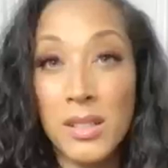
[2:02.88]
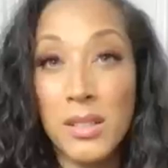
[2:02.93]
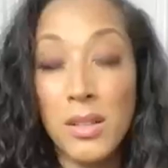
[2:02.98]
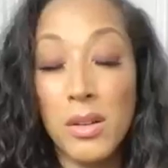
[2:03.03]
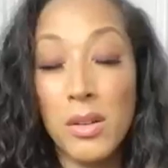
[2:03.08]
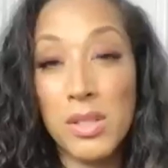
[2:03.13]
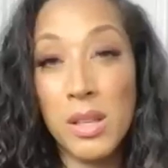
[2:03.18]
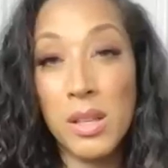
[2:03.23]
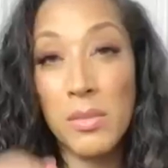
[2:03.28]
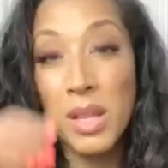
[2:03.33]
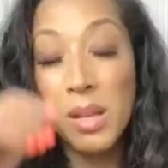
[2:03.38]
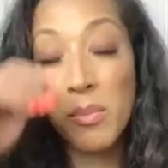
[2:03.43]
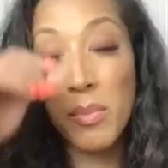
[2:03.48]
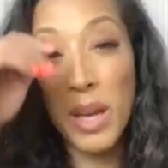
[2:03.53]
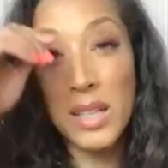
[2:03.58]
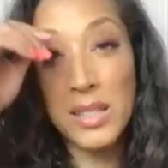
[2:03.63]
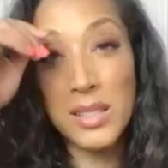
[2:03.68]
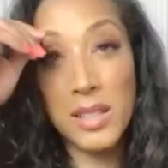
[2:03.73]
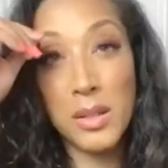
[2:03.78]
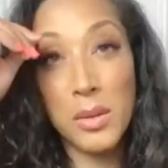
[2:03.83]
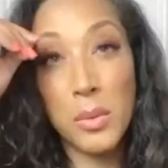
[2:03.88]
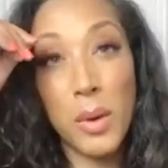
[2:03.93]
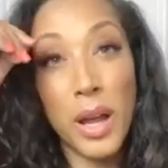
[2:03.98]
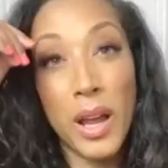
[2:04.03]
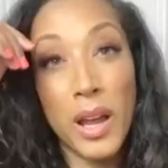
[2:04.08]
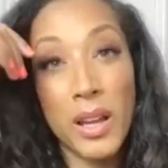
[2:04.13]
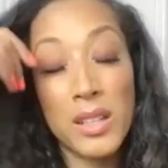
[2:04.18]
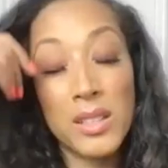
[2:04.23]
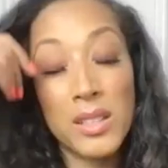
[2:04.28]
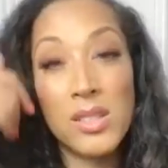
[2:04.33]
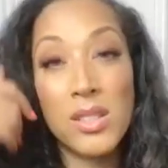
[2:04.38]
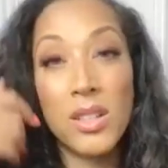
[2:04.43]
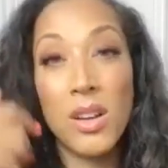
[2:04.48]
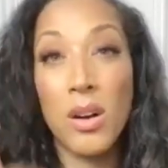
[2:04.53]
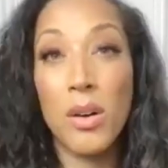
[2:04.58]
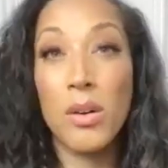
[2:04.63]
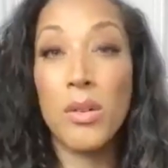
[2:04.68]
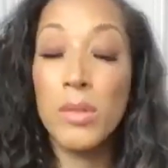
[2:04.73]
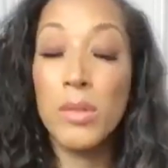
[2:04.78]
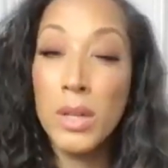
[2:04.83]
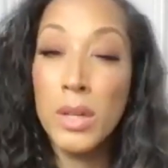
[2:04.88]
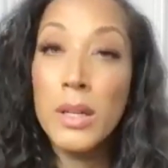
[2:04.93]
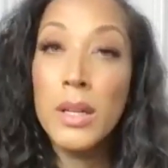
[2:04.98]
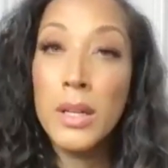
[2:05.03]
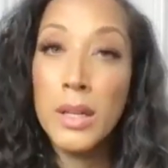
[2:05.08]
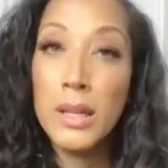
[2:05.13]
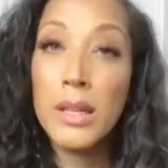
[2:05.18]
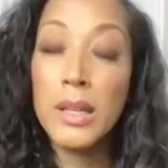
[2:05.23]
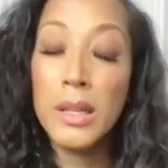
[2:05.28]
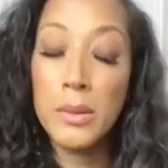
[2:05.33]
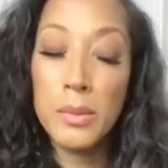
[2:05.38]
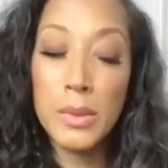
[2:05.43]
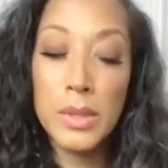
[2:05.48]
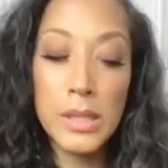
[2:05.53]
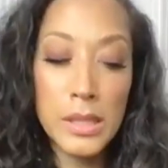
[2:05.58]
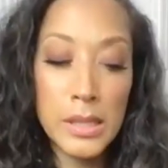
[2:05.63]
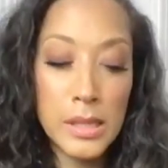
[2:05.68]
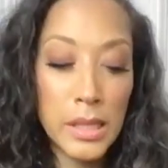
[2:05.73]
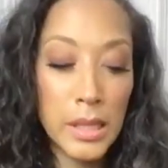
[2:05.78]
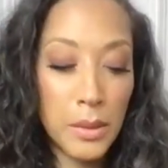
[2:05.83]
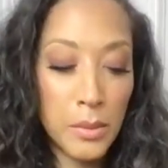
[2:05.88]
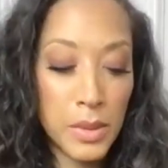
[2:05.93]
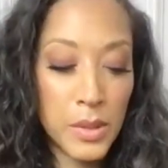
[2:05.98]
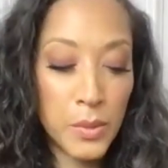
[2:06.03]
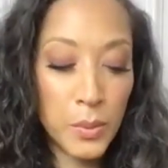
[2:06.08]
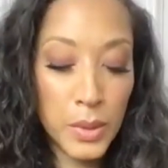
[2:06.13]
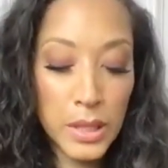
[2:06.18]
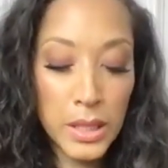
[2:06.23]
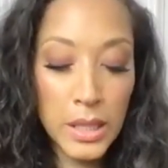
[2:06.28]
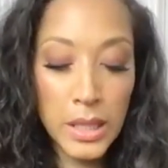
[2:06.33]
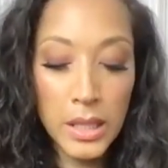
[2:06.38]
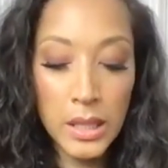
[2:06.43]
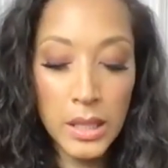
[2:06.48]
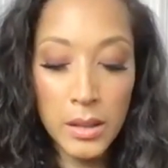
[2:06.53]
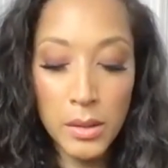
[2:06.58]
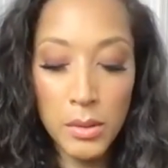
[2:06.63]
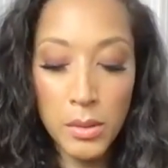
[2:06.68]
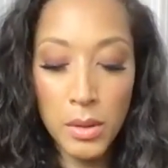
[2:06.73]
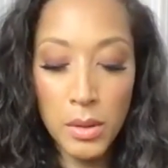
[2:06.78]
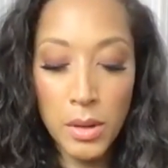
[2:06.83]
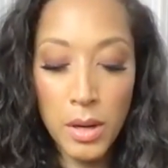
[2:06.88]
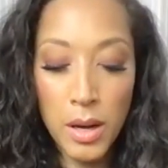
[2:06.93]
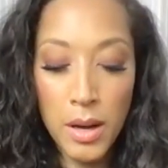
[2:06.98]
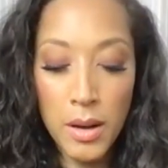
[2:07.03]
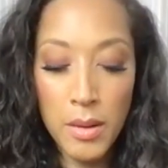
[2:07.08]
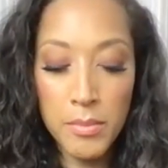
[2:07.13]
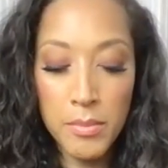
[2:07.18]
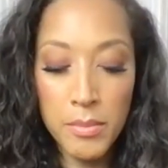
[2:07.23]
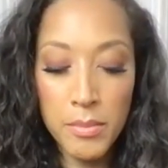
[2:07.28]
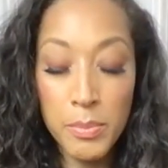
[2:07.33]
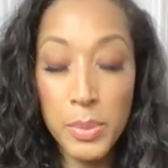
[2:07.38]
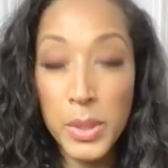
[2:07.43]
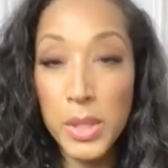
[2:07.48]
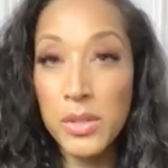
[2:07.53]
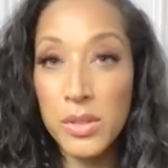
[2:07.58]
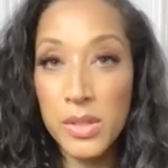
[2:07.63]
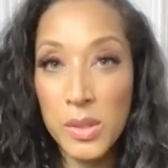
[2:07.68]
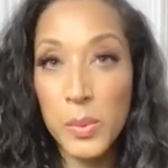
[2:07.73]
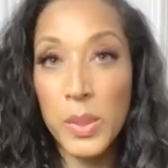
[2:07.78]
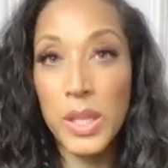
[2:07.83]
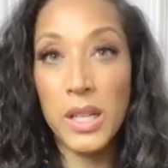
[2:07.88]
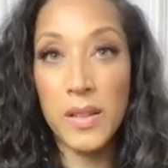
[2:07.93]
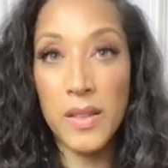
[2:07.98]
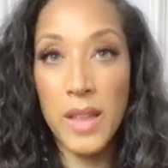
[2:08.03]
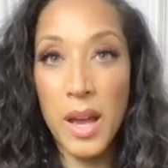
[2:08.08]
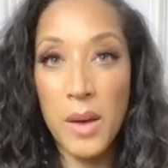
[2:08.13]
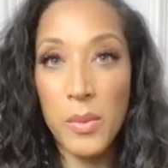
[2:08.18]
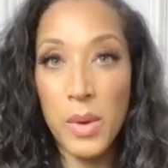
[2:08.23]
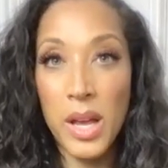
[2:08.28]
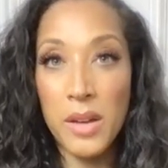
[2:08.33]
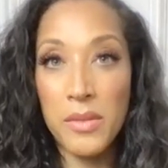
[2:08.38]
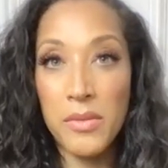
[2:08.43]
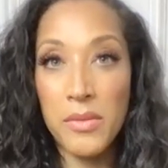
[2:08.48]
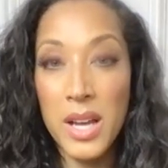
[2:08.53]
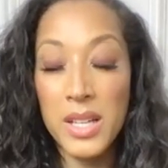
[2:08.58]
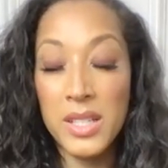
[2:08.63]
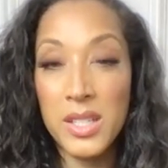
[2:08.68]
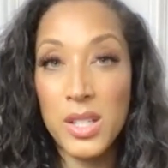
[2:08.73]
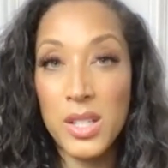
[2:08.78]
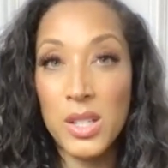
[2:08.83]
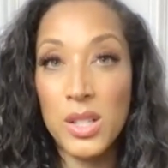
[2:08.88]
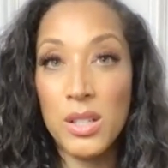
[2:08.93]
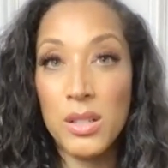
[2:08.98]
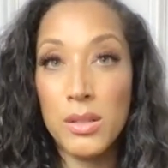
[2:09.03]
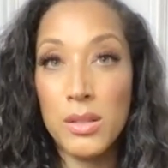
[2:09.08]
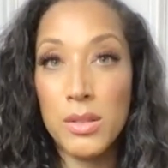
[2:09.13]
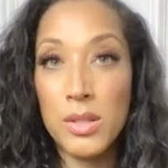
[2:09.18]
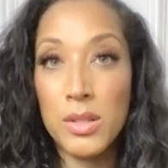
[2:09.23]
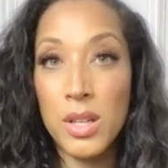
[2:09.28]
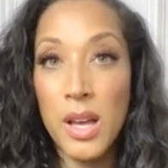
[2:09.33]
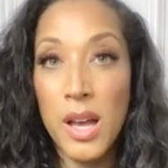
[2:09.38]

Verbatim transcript: you know some of them passing away so it was it was really um, bittersweet in that way right to to mm-hmm.